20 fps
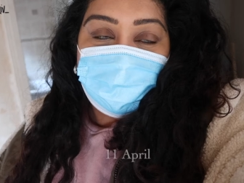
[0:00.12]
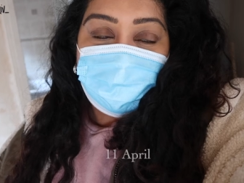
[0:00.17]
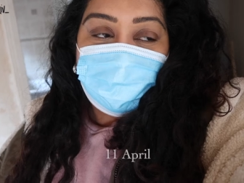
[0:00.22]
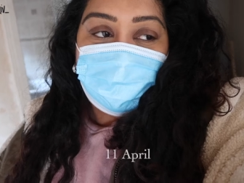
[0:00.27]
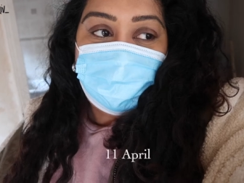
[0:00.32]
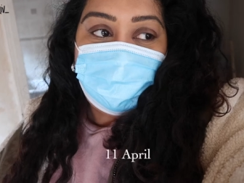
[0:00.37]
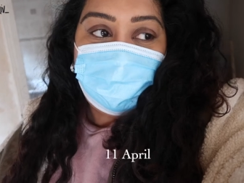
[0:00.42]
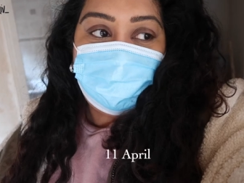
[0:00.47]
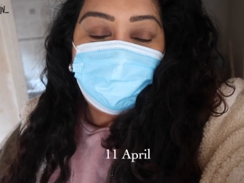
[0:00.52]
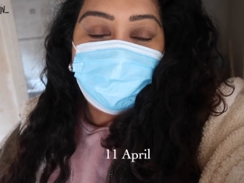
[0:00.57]

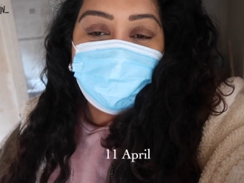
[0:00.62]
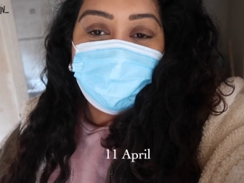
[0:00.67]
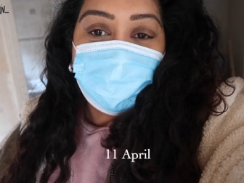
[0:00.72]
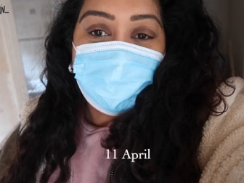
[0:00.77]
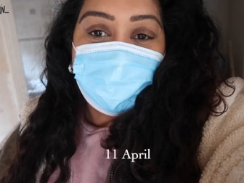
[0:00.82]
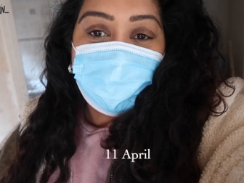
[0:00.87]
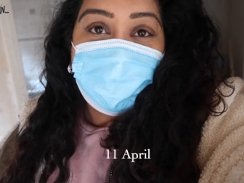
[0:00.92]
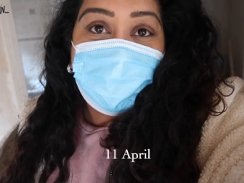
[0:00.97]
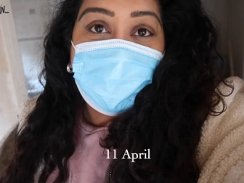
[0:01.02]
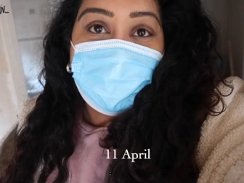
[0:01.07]
Hi
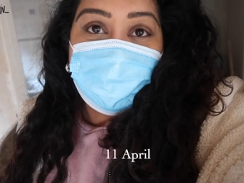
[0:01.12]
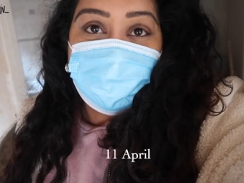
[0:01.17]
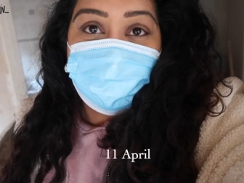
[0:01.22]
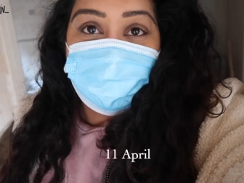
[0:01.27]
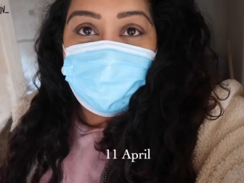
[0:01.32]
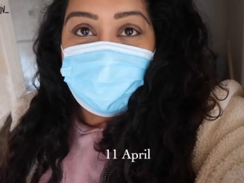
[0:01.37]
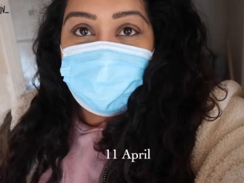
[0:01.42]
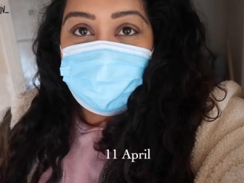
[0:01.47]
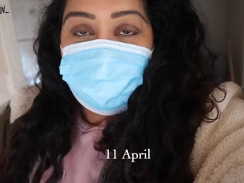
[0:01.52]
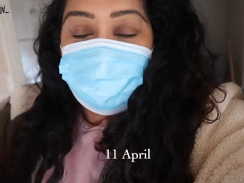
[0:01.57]
everyone,
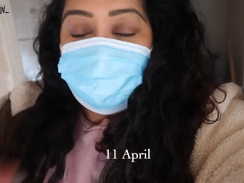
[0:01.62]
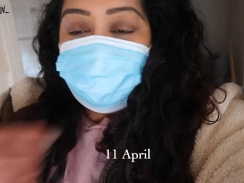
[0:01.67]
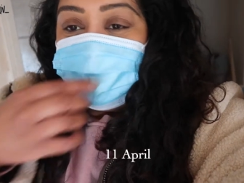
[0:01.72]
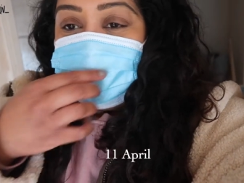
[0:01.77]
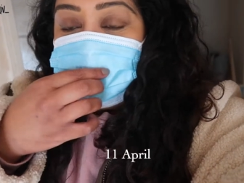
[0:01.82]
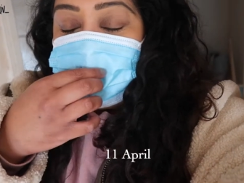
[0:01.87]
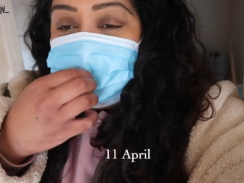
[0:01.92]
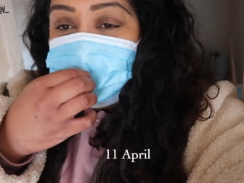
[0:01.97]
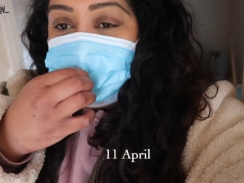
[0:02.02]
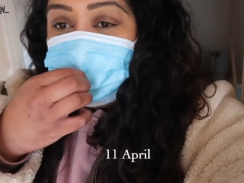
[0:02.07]
welcome back to
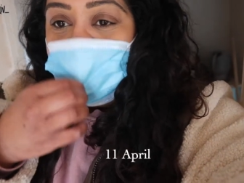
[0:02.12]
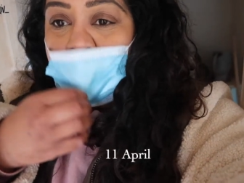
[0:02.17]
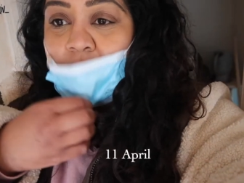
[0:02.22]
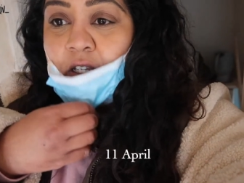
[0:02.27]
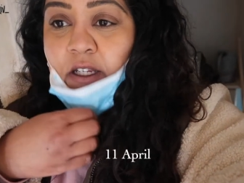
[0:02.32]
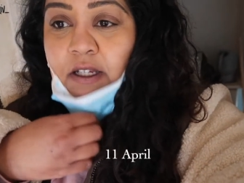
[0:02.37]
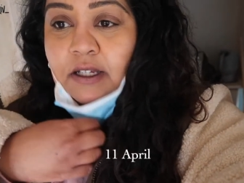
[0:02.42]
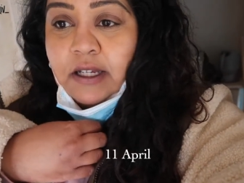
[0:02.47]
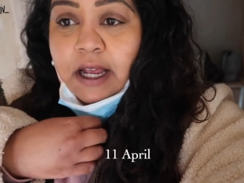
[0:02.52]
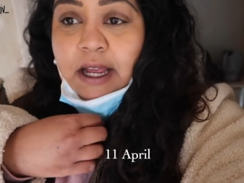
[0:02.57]
my channel.
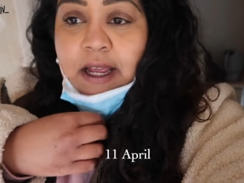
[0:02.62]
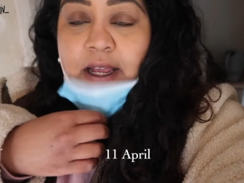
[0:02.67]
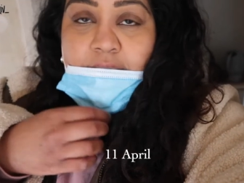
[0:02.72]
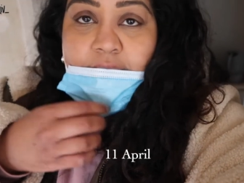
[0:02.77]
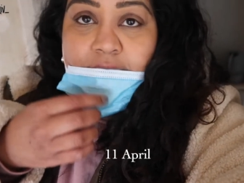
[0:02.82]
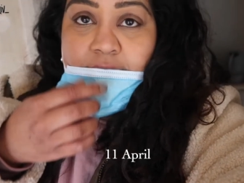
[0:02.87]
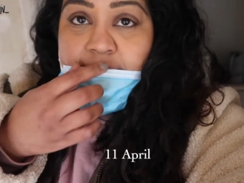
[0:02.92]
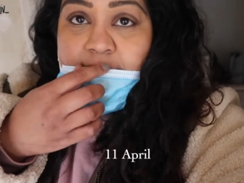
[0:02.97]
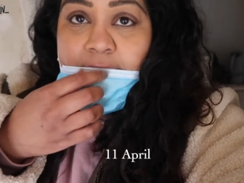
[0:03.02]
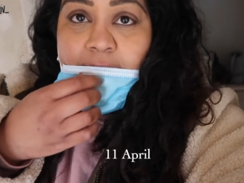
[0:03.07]
Today
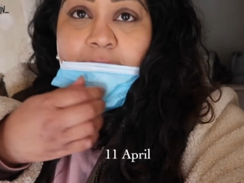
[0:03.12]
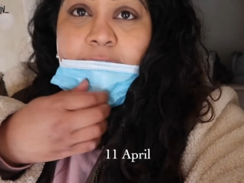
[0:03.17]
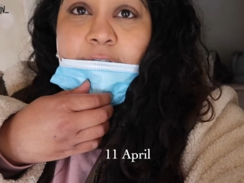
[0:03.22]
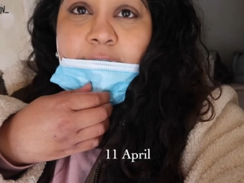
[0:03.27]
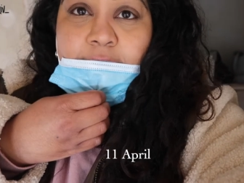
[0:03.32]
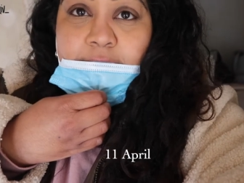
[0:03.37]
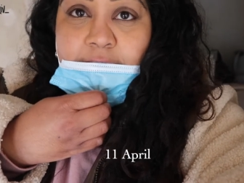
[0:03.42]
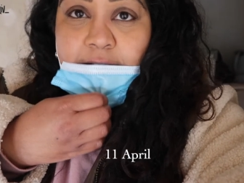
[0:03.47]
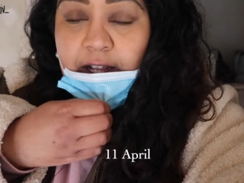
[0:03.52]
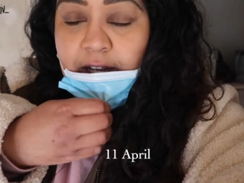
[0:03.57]
is
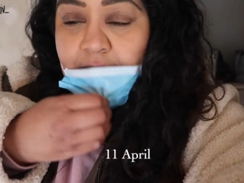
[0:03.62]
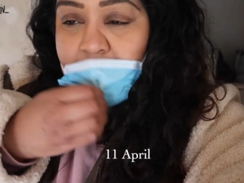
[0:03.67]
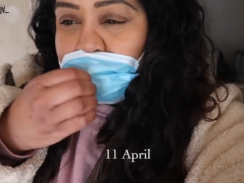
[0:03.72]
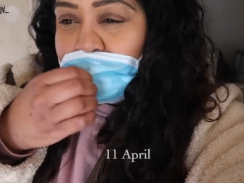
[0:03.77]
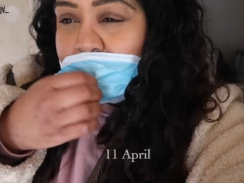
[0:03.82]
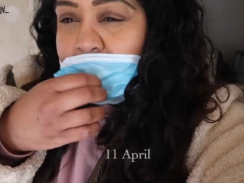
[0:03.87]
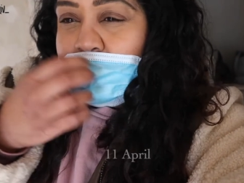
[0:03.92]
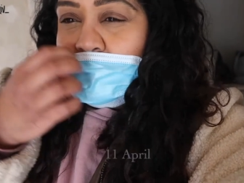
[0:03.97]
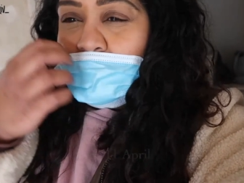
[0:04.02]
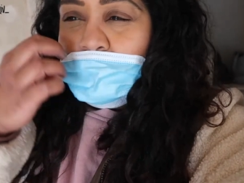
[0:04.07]

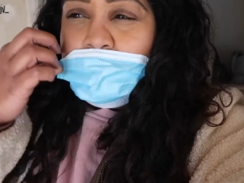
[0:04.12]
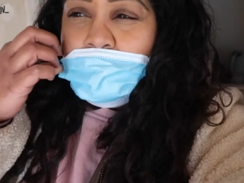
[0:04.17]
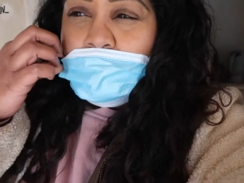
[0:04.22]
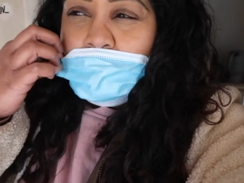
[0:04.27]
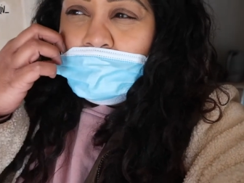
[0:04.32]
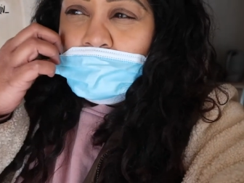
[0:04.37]
Sunday,